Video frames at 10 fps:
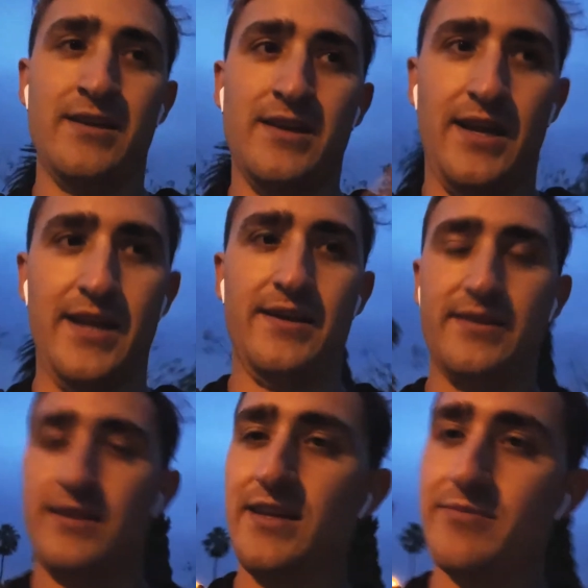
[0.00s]
And
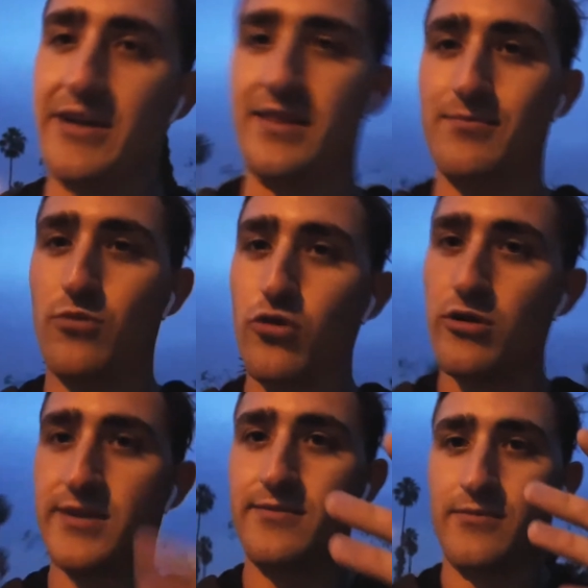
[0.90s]
think about it, the more
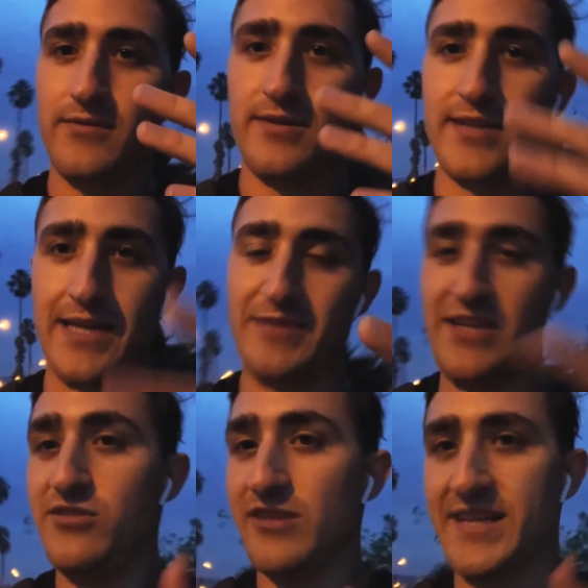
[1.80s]
times that
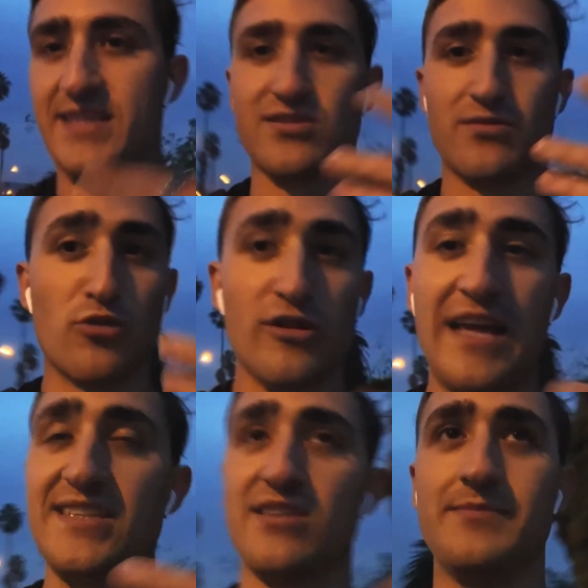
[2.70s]
you like this, the more
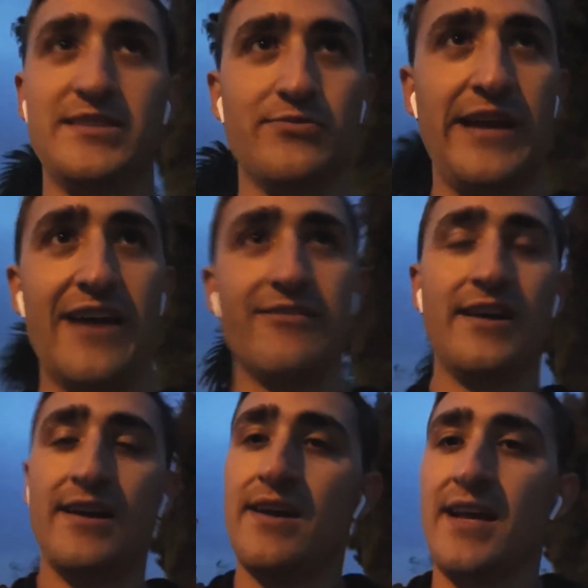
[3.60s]
likes and comments we have,
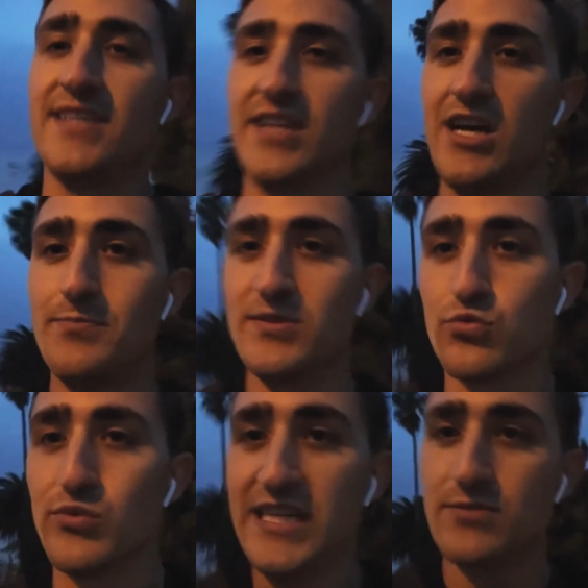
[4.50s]
it's gonna help us
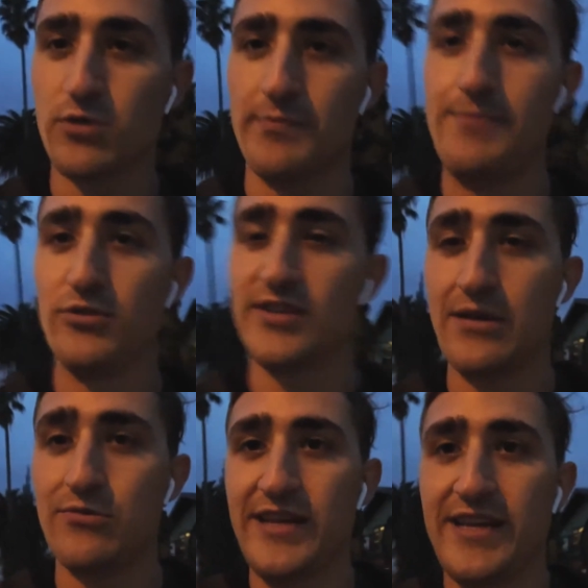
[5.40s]
reach more people so that
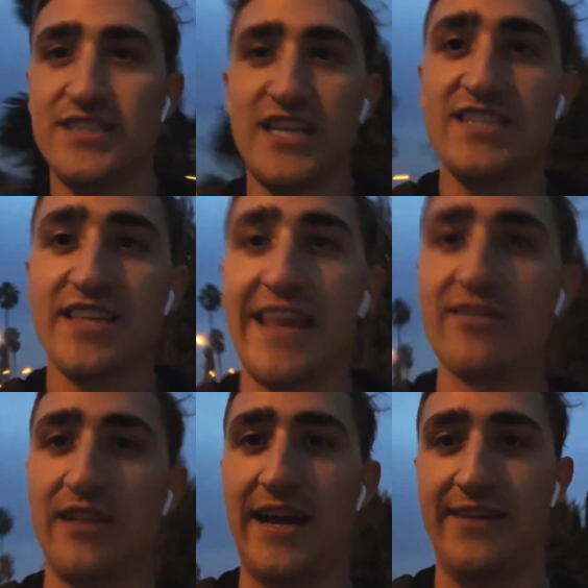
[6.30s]
we can change their
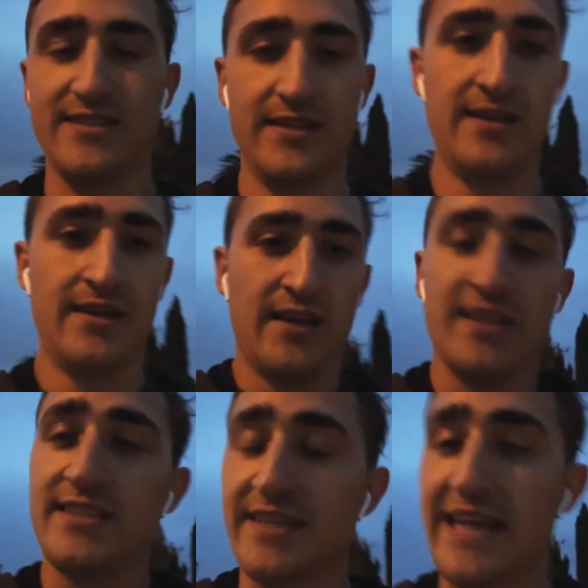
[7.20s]
lives.
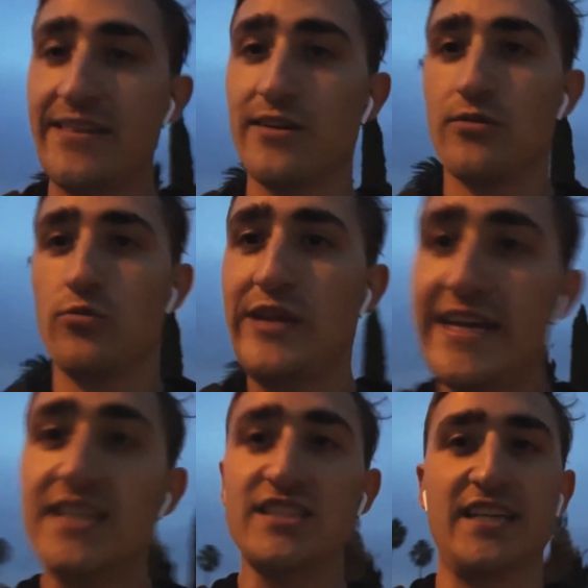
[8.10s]
Together, we
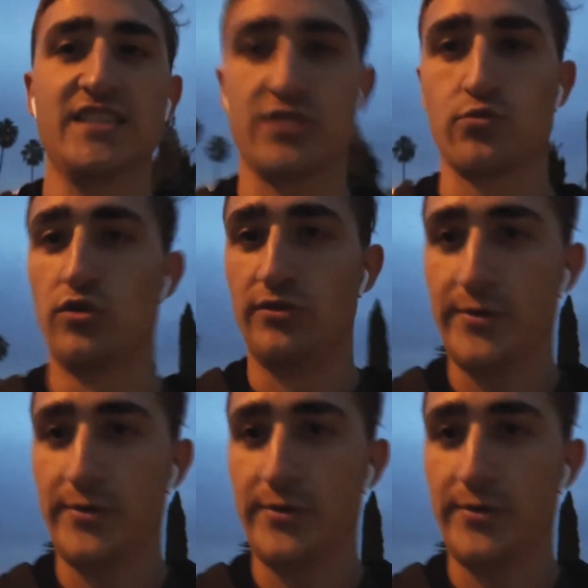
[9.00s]
can change this world.